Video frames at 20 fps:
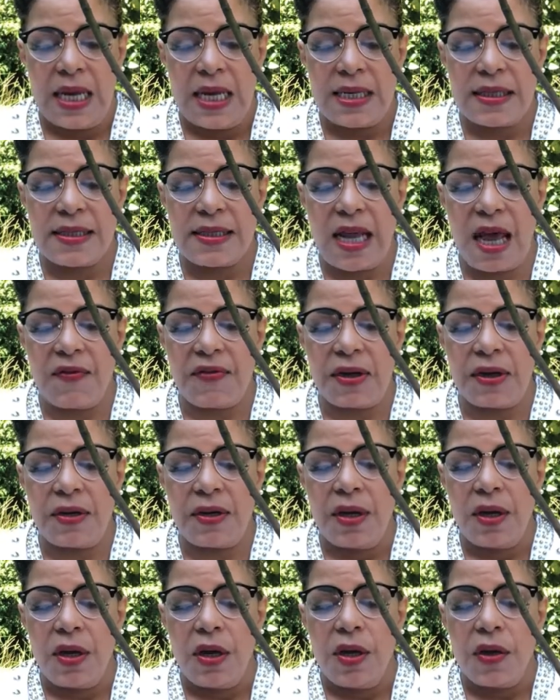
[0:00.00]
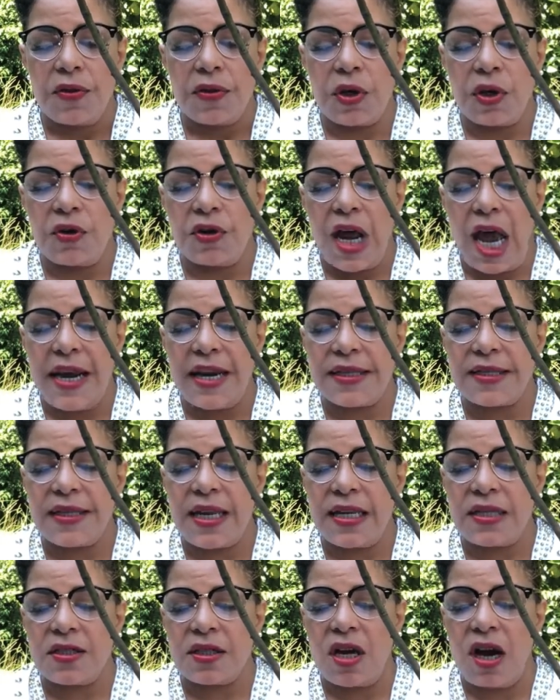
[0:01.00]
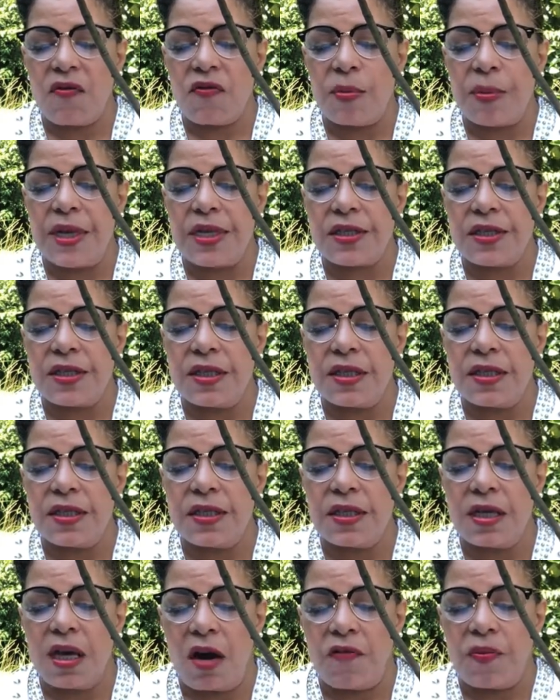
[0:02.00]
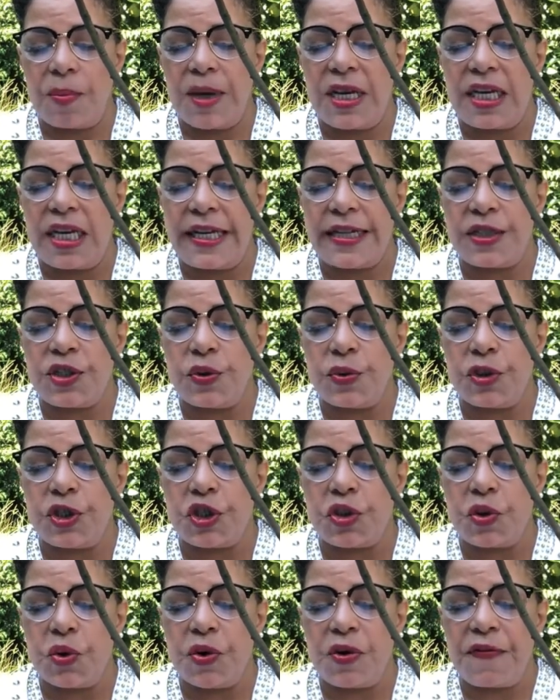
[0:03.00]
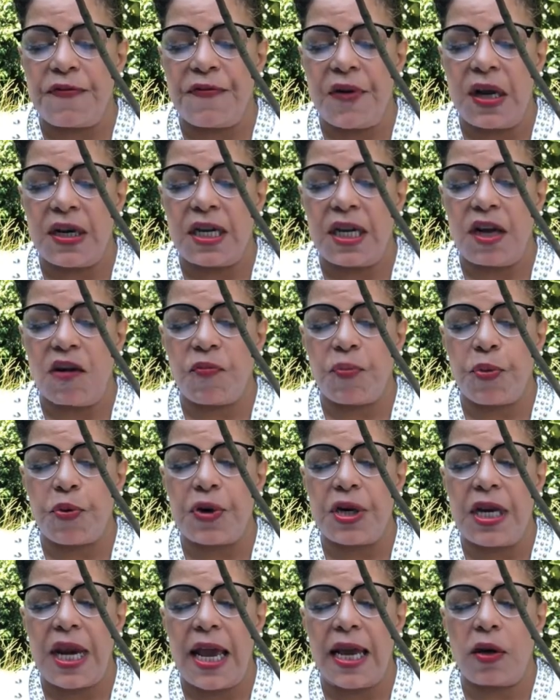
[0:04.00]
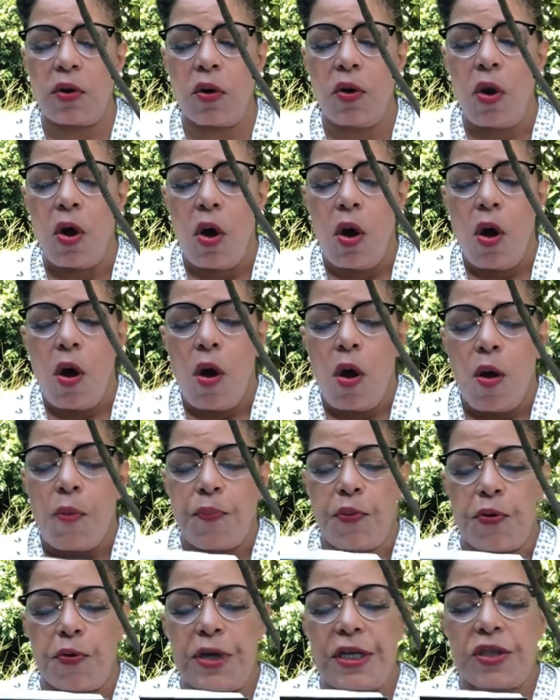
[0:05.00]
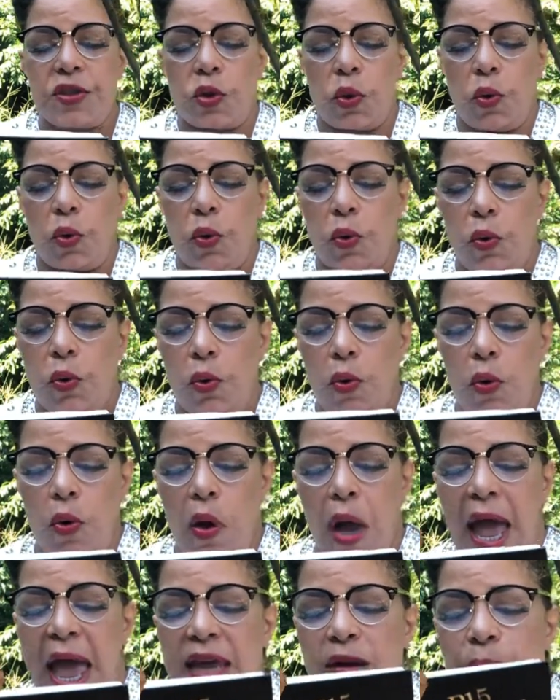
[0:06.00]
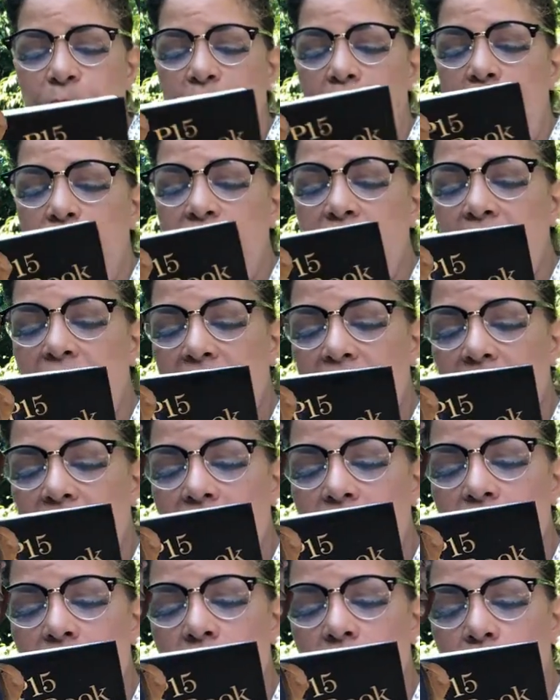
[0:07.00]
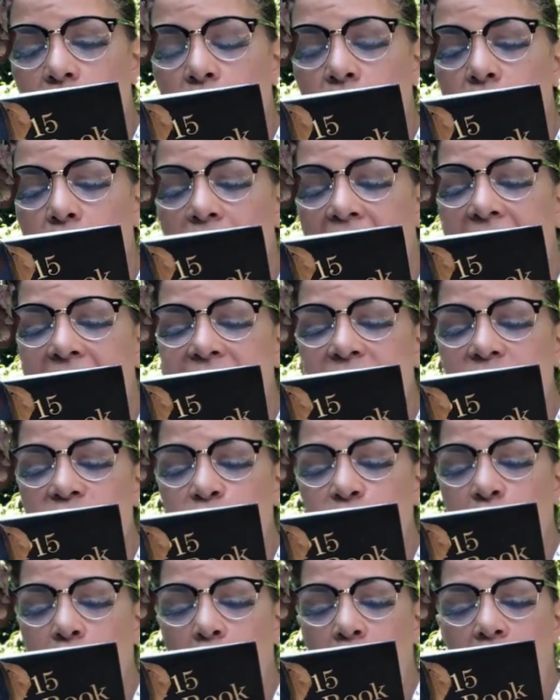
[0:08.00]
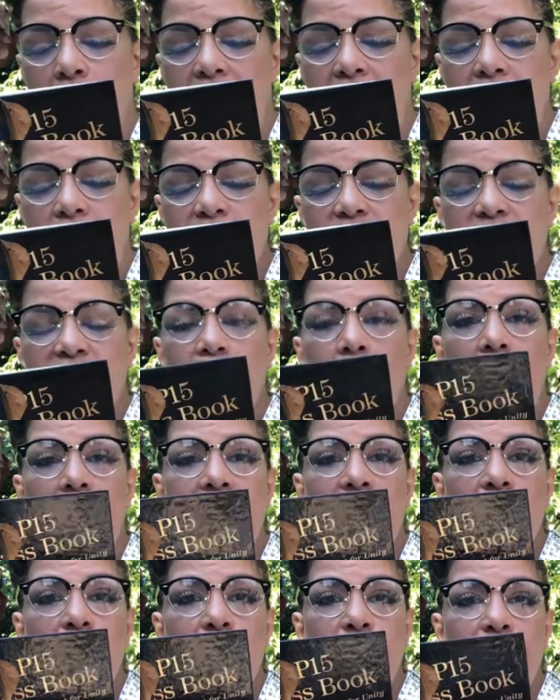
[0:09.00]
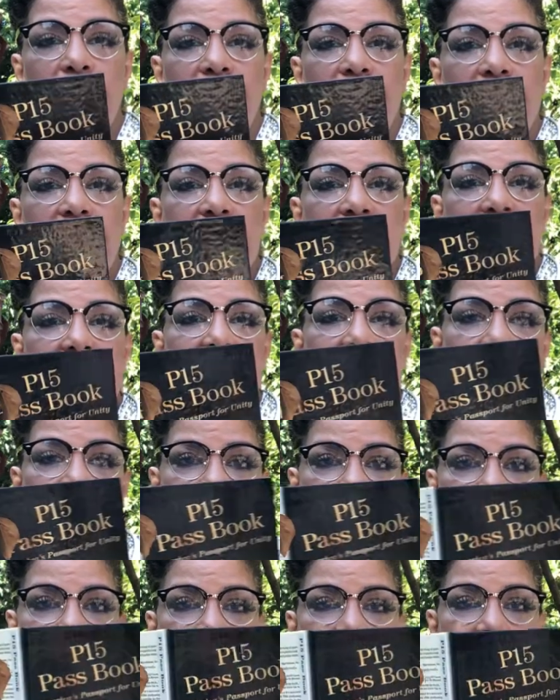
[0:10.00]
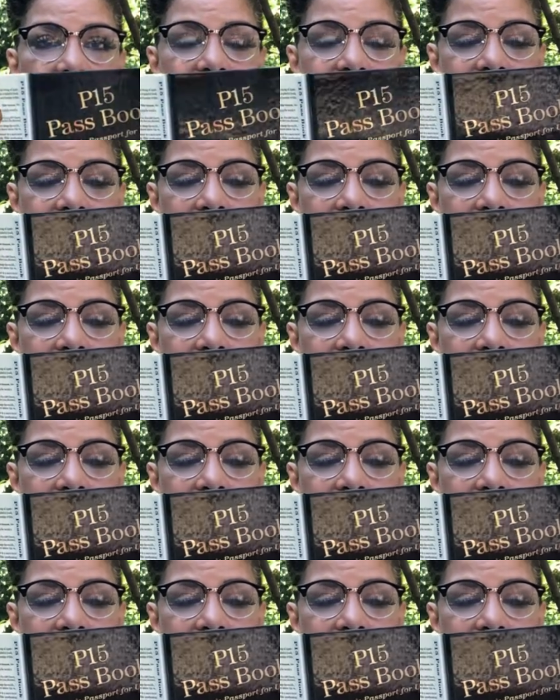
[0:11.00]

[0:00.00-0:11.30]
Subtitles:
7, the United States government needs to ensure the funding of prenatal, preschool, and public school guidance programs for underprivileged citizens.